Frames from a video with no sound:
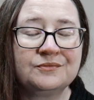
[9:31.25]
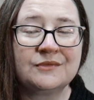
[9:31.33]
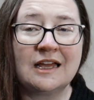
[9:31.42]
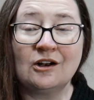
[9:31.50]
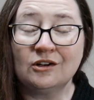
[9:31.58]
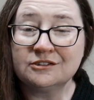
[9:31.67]

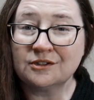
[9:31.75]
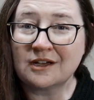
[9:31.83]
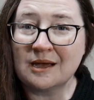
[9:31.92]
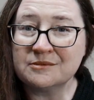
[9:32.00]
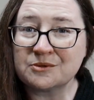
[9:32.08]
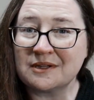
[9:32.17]
It also
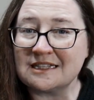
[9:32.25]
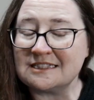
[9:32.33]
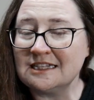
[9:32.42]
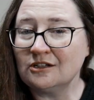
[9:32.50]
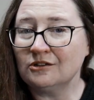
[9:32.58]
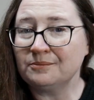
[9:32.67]
comes with a
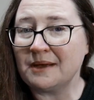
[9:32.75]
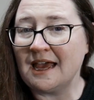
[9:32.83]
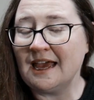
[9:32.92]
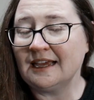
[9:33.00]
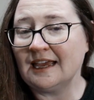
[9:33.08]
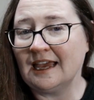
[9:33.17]
single
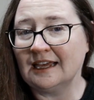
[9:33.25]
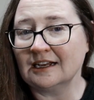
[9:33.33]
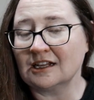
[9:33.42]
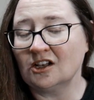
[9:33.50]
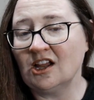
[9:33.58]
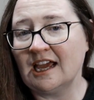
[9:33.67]
peg and a
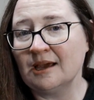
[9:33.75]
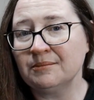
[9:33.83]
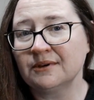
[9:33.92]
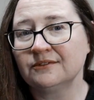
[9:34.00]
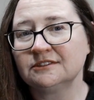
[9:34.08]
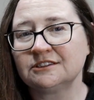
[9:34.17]
clamp
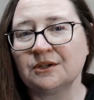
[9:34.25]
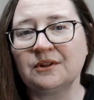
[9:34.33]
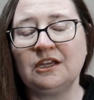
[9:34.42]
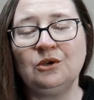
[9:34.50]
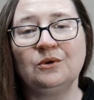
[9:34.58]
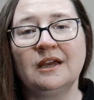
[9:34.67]
so that
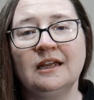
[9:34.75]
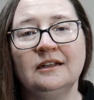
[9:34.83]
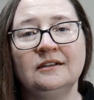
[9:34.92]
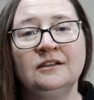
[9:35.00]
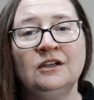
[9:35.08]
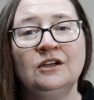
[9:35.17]
you
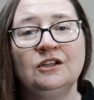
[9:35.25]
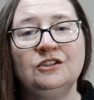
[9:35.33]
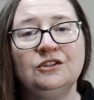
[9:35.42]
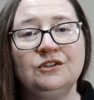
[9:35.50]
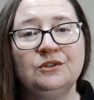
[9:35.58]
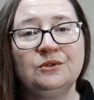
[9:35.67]
can
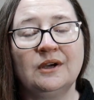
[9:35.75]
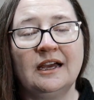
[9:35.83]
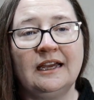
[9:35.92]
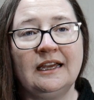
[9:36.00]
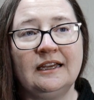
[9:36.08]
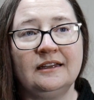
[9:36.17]
do
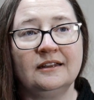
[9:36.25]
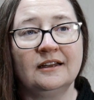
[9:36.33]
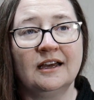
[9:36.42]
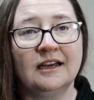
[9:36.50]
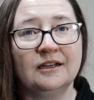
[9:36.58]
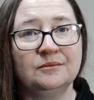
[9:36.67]

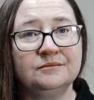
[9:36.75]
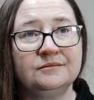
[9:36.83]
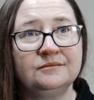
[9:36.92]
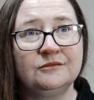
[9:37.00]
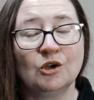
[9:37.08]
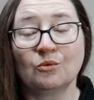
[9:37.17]

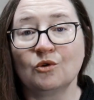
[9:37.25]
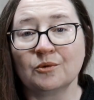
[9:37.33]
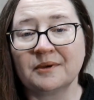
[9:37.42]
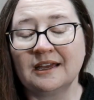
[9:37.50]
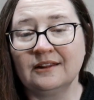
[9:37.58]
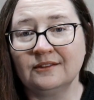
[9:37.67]
your
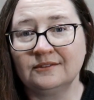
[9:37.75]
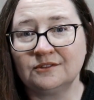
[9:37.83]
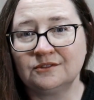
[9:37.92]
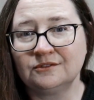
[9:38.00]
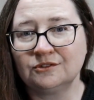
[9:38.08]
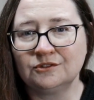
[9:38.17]
warping,
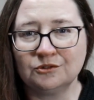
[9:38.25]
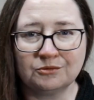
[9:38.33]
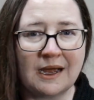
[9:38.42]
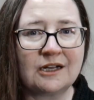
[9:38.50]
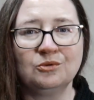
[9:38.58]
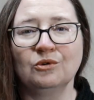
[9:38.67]

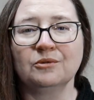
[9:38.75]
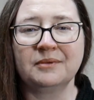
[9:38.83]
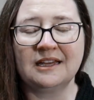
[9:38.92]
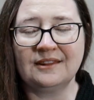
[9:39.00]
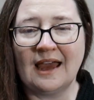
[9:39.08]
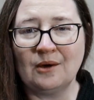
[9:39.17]
direct
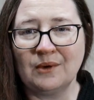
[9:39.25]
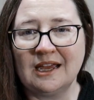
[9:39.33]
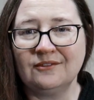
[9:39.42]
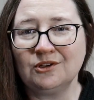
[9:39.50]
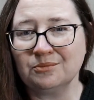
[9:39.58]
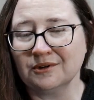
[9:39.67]
warping that way
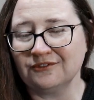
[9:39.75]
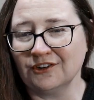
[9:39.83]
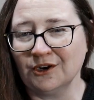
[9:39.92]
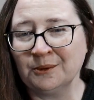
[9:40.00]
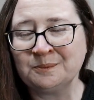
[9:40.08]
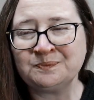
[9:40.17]
if you
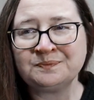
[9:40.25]
prefer.